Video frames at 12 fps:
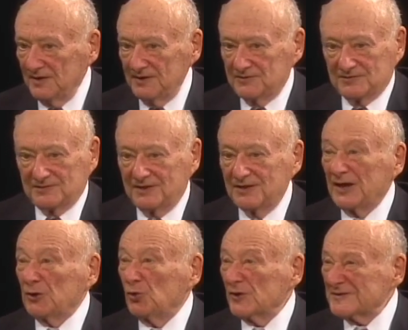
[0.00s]

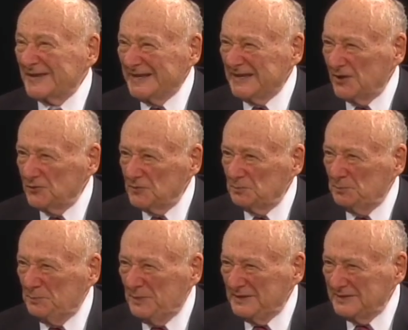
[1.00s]
It cost
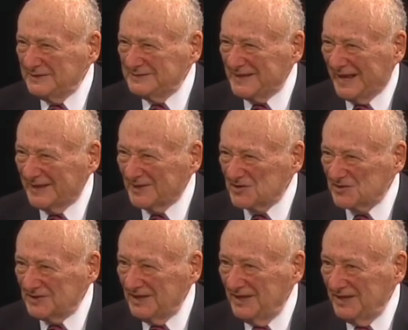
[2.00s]
$800 billion
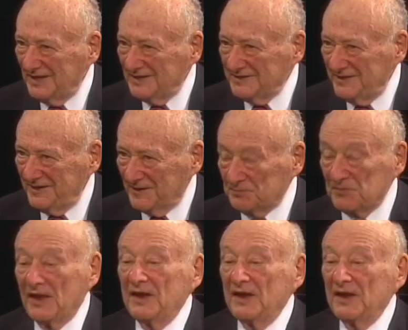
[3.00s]
a year.